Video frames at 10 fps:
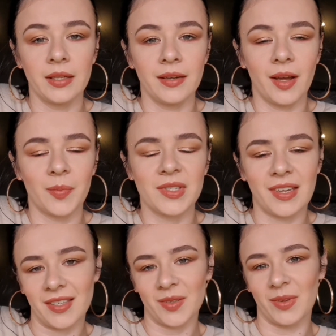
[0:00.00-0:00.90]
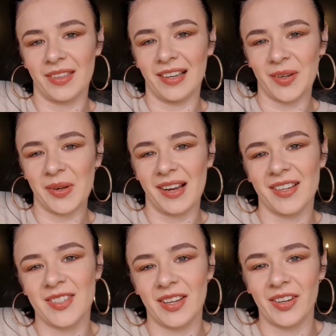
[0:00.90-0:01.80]
obsessed with the liquid
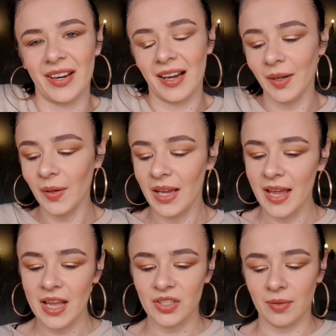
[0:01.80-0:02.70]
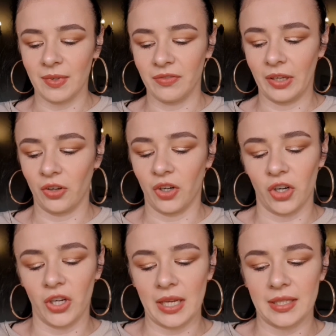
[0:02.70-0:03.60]
eyeshadow now, so I'm definitely going to go
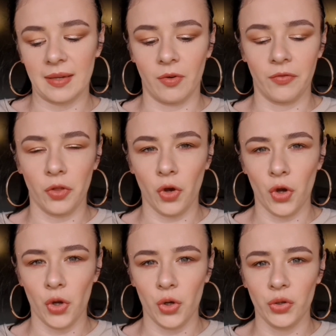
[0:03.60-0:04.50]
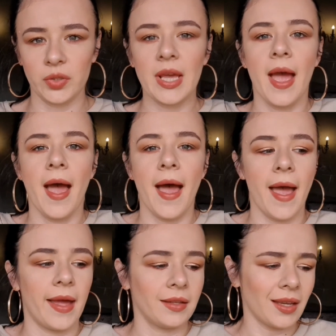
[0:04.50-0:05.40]
get some of those.
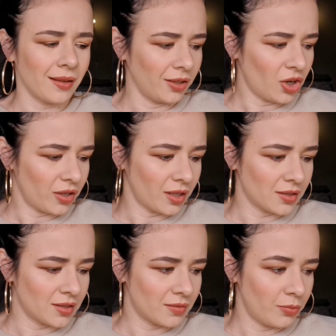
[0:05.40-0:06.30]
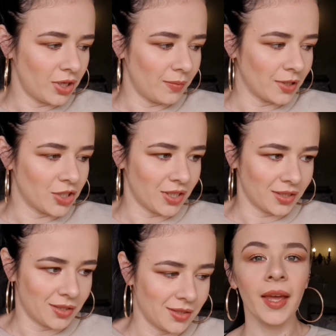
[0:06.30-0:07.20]
And yeah, that's pretty much
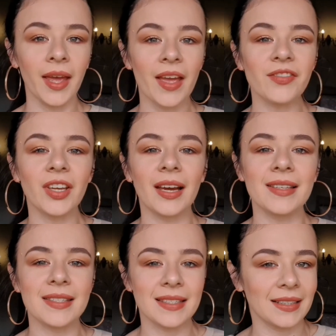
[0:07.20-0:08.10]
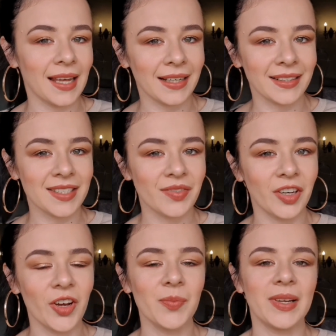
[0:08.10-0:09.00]
it. If you guys did like this
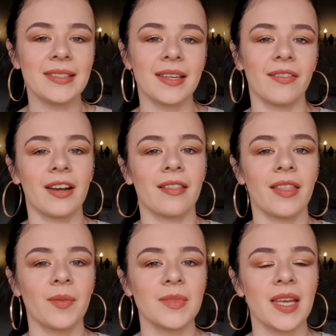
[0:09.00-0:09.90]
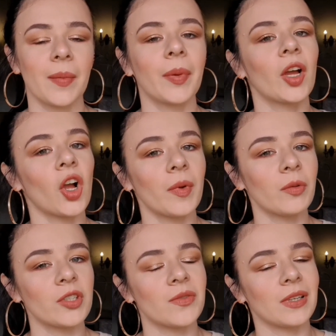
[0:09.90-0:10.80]
video, please give it a thumbs up, comment
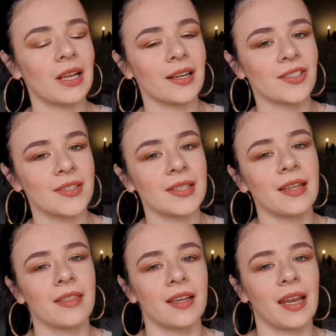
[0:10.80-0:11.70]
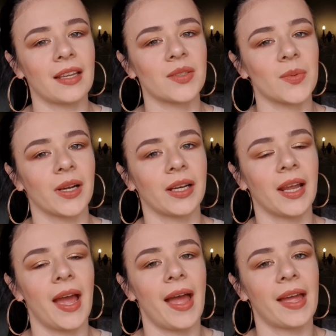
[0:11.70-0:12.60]
what you would like to see in the next one,
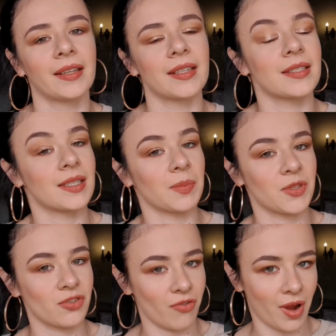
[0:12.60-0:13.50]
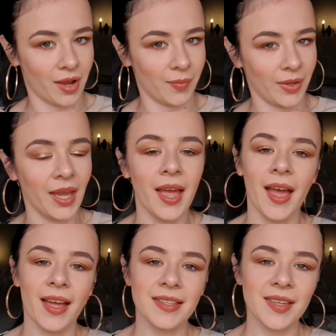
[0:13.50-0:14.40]
and subscribe.
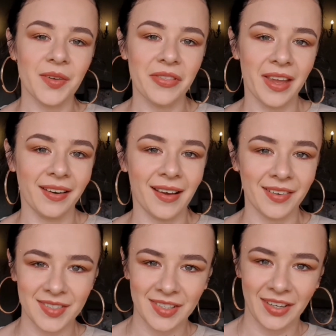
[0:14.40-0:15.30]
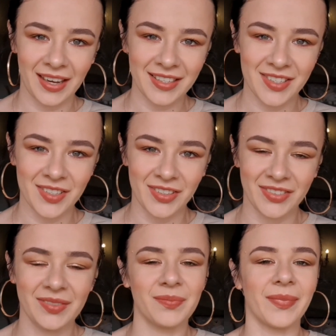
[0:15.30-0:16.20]
Until then, I'll see you guys soon.
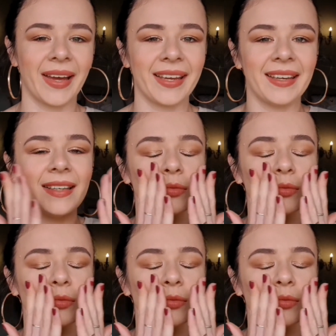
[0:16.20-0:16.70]
Bye.